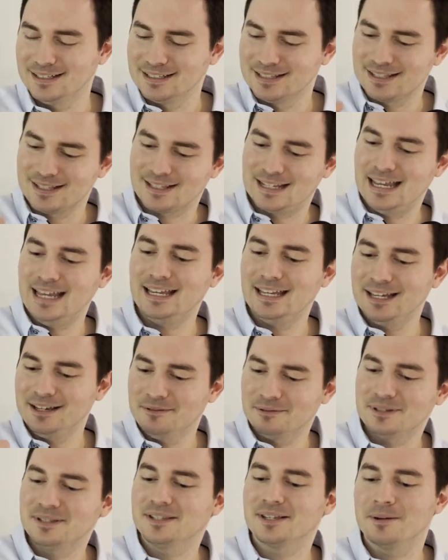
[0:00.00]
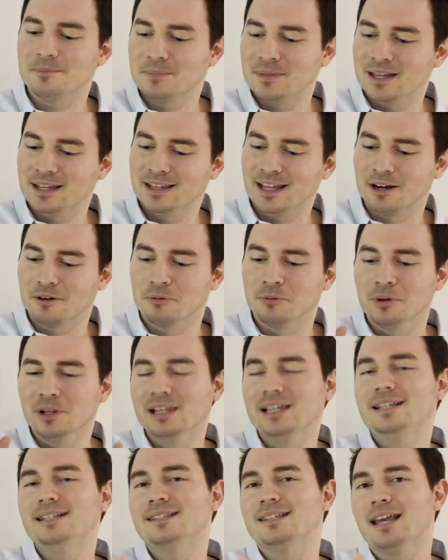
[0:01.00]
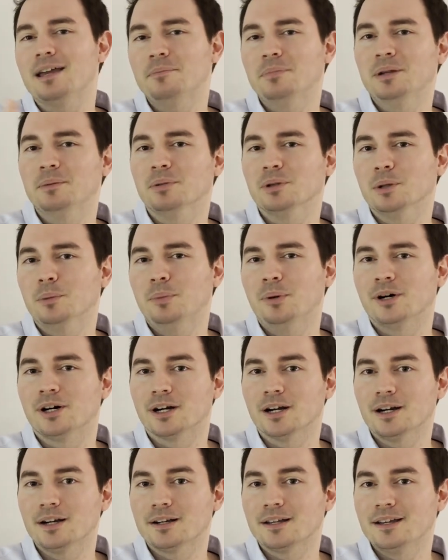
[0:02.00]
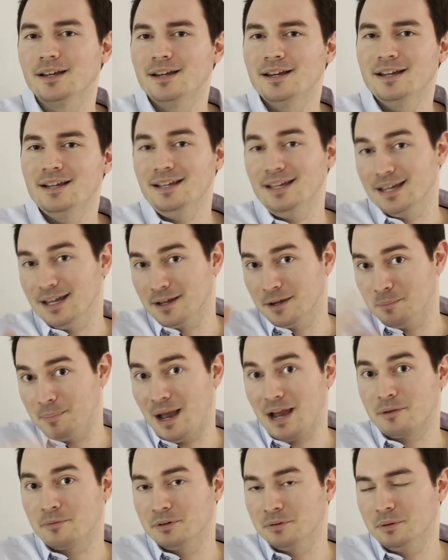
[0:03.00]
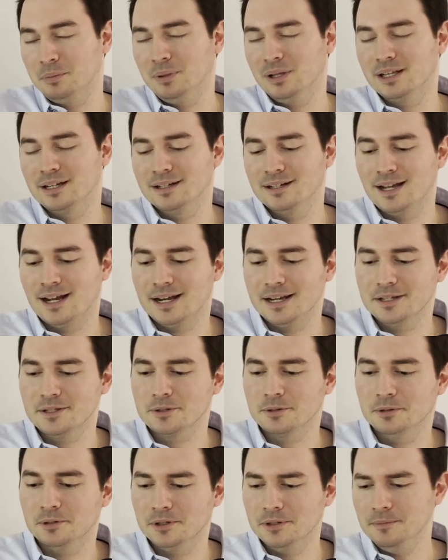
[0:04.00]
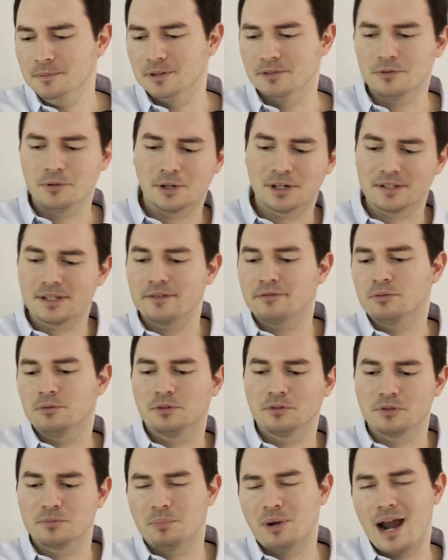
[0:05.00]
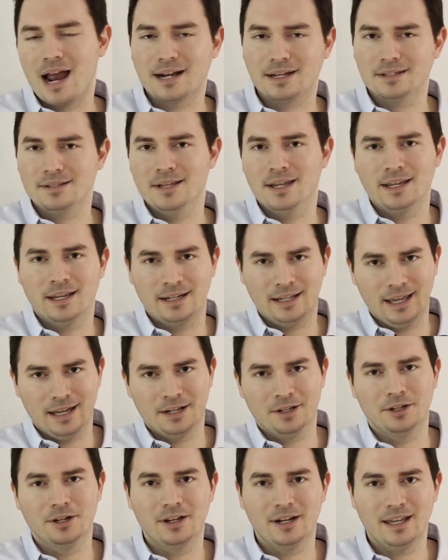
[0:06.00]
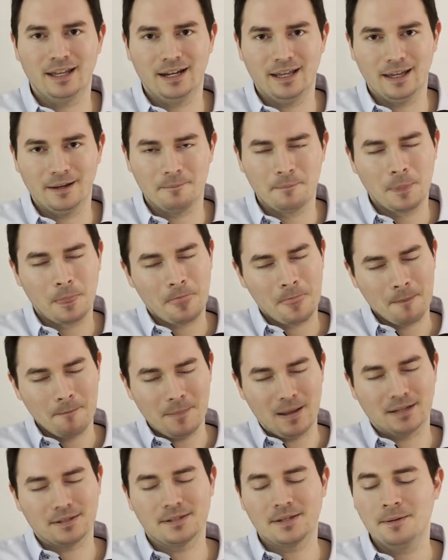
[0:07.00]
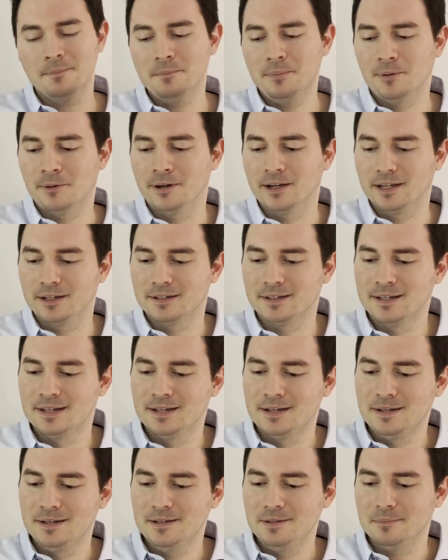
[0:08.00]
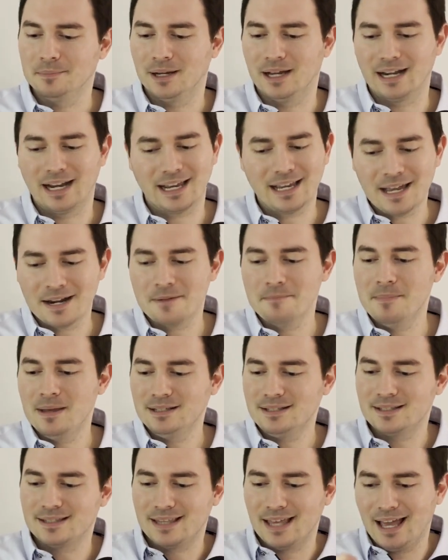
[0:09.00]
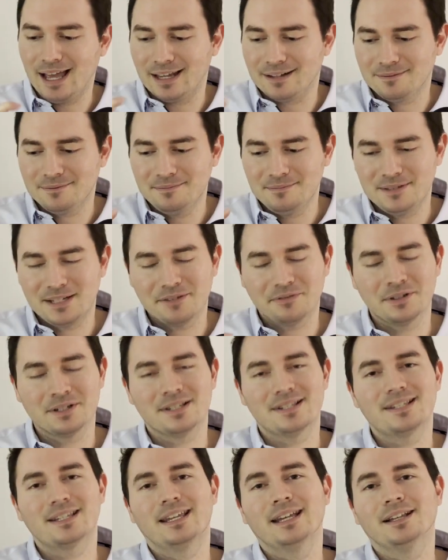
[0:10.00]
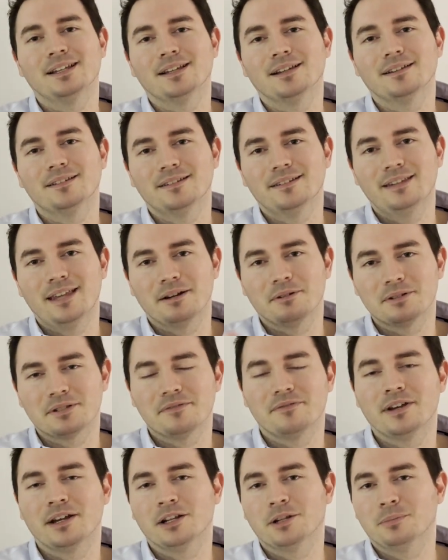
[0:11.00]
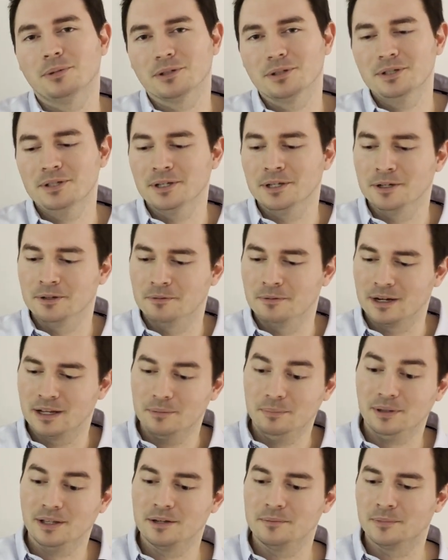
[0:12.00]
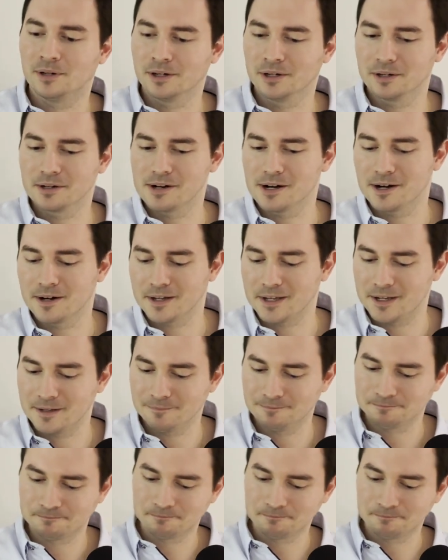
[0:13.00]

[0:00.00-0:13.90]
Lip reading: Snaking was something that really set people apart back when we played in high school. Of course, everyone was practicing and getting good at it at some point, but I kind of missed that different skill that was available to you when I played Mario Kart 8.